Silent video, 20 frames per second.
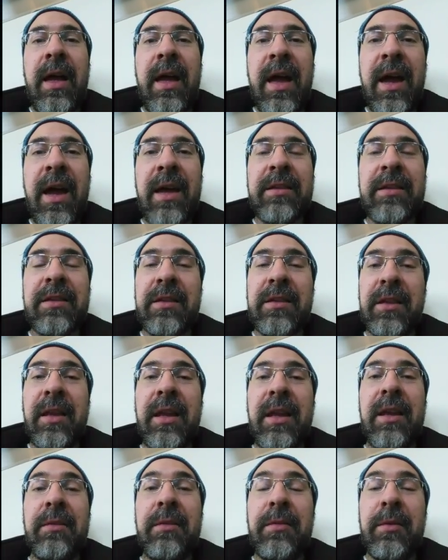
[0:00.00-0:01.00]
at
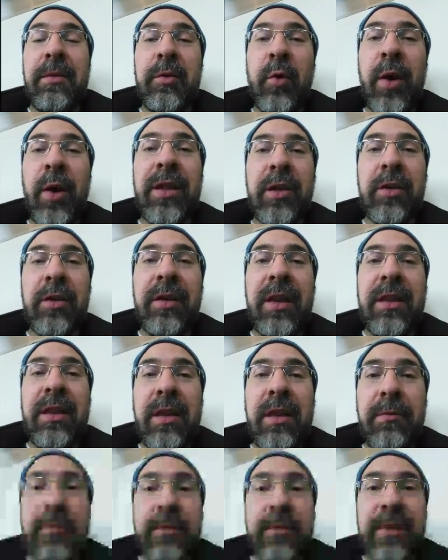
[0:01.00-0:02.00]
quite literally
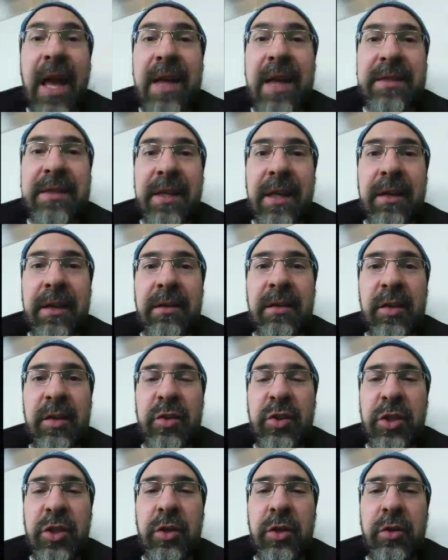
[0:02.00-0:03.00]
the last second
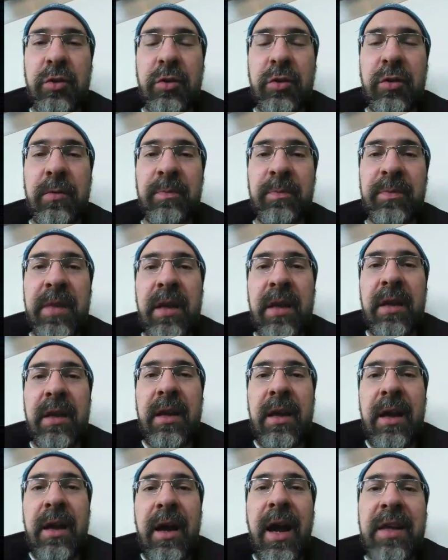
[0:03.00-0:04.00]
to
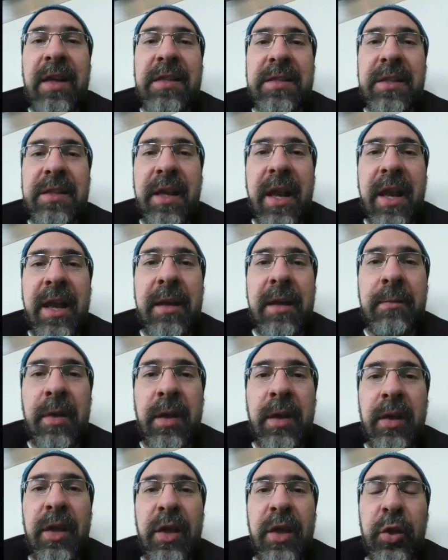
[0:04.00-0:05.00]
ice the game.
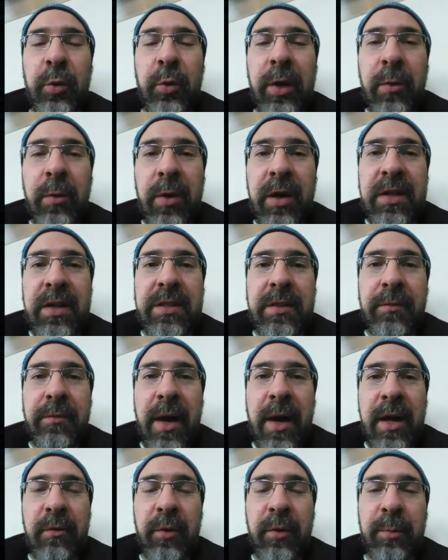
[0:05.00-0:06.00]
3-1 is the
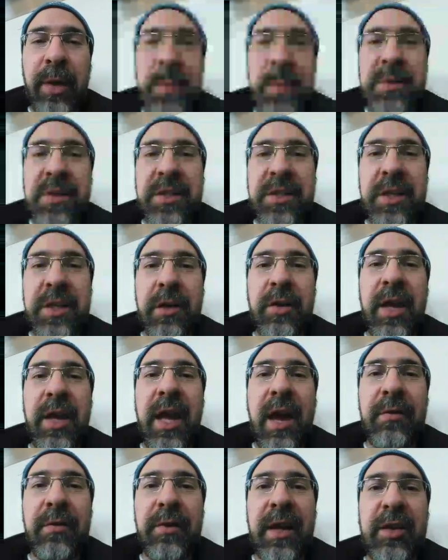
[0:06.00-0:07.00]
final from Pepsi Center.
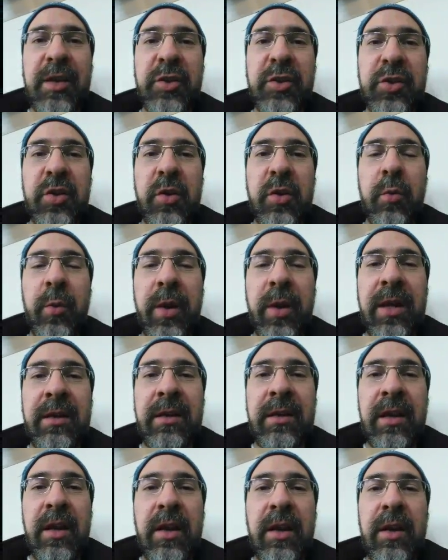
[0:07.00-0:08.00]
The Avalanche
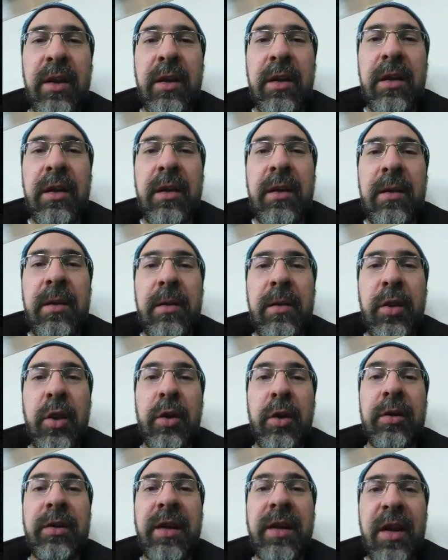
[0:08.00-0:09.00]
win
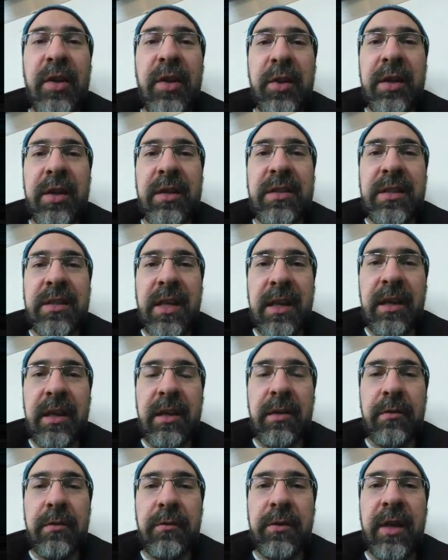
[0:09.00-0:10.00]
their 9th
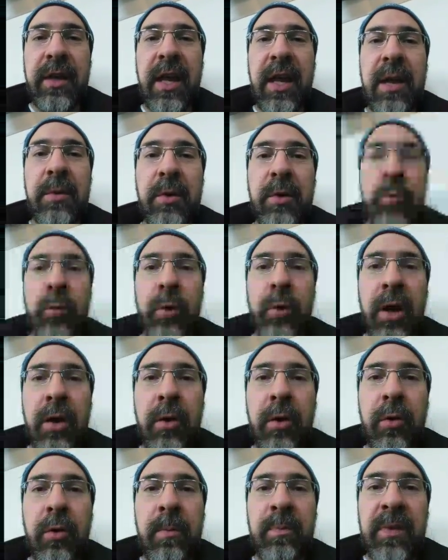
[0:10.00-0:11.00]
consecutive game in a
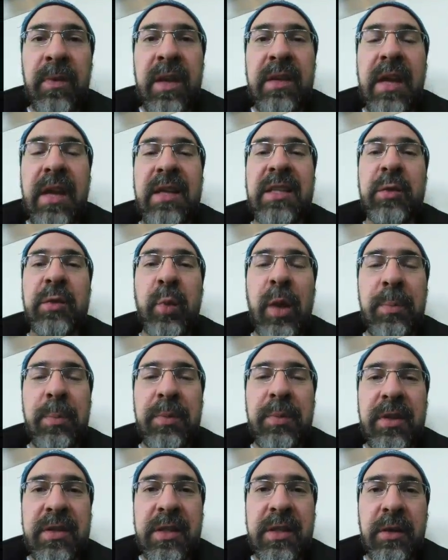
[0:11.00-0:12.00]
row. They sweep
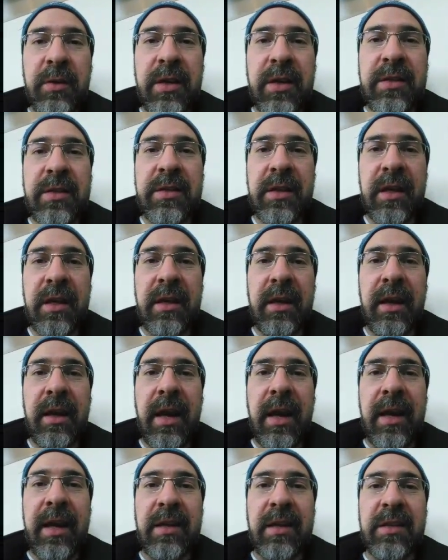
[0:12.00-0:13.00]
the series
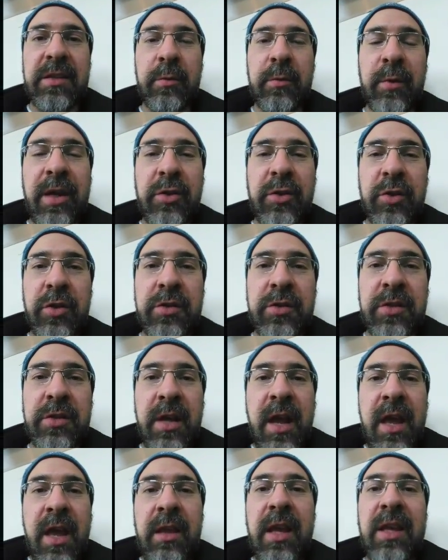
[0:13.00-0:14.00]
against the Rangers.
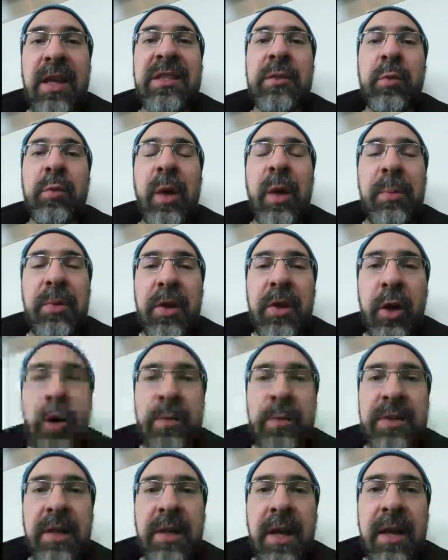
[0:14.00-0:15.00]
They sweep the
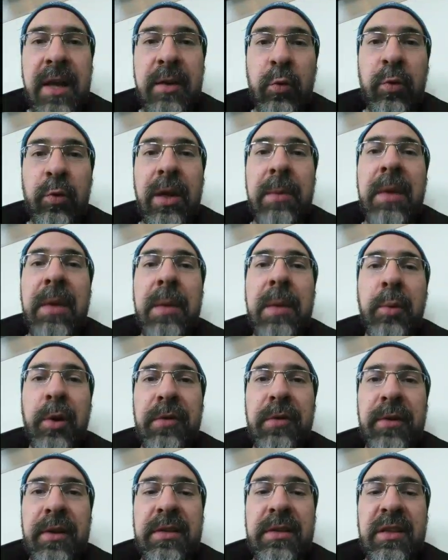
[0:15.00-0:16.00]
homestand, remain
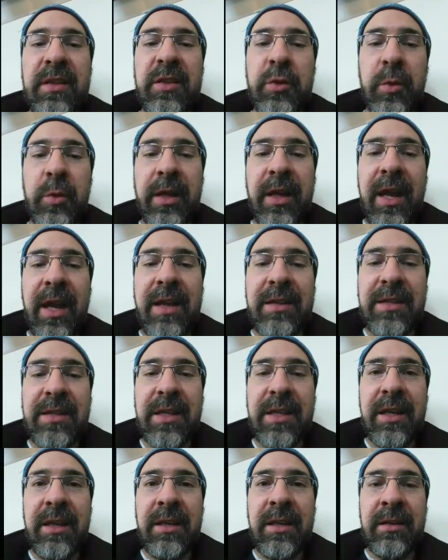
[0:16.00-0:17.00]
perfect in
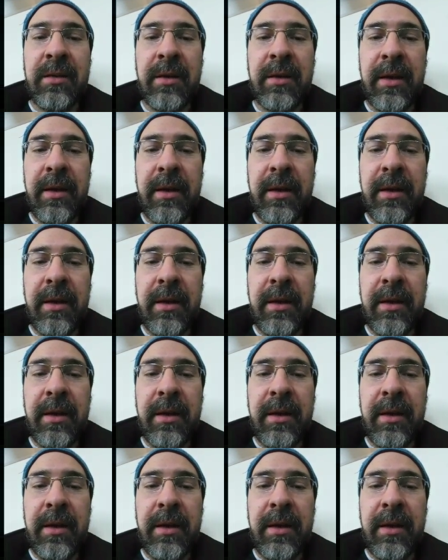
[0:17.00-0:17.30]
2018.